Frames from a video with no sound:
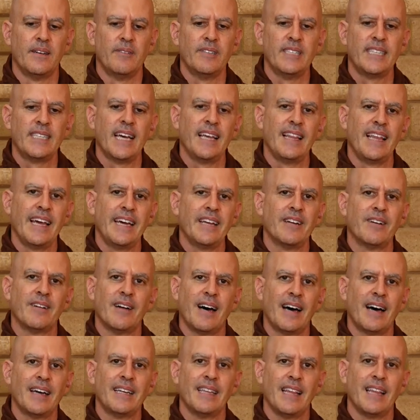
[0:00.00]
We say later
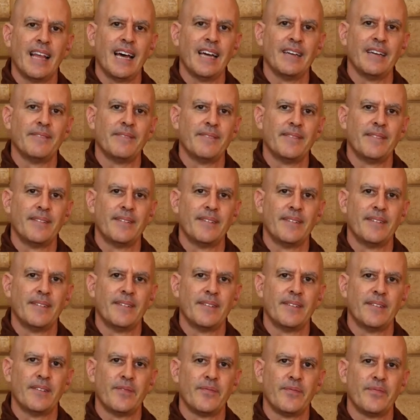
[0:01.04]
on in life,
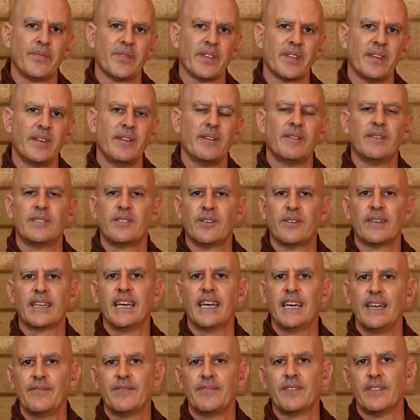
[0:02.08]
it's
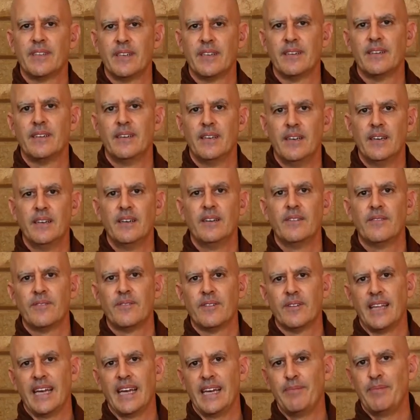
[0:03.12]
okay for
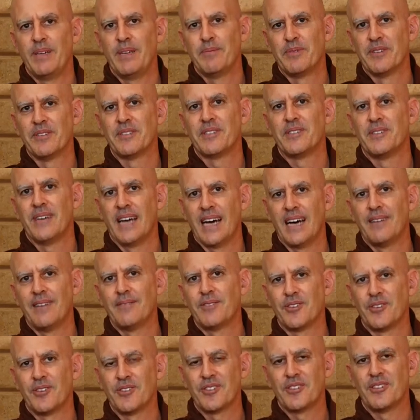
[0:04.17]
lay people to have
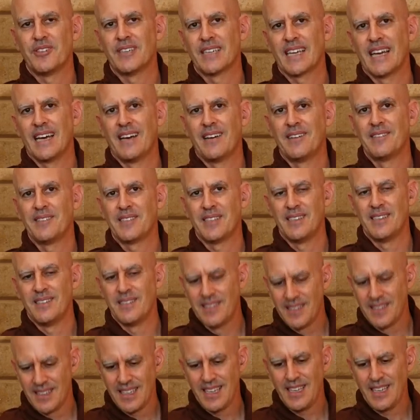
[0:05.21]
social accounts
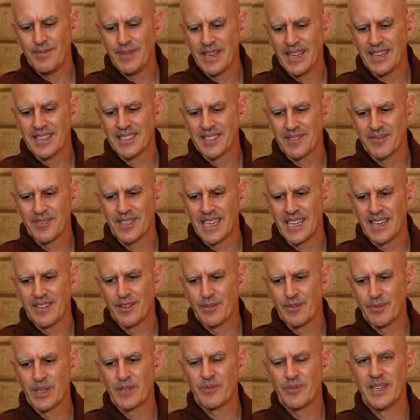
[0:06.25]
and emails and whatever,
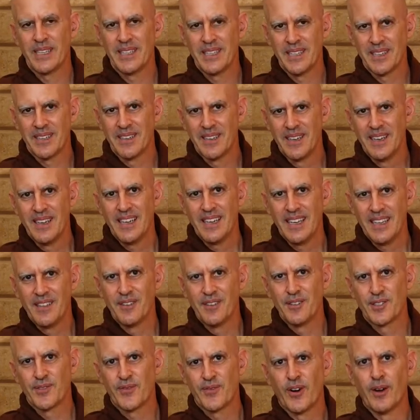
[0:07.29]
but when they're in
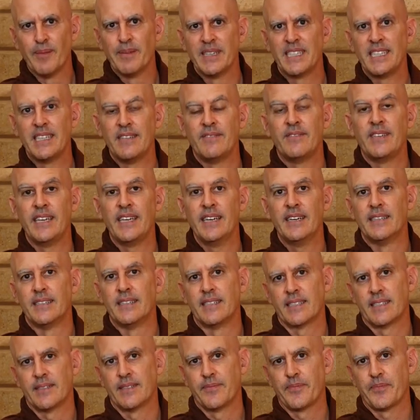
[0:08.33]
those formative
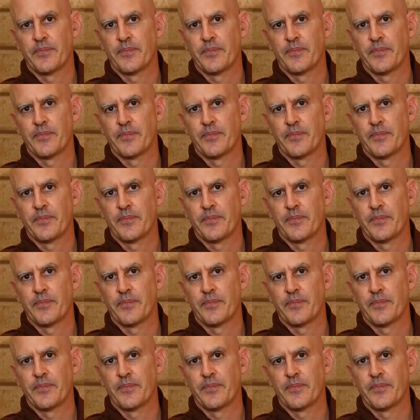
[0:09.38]
years,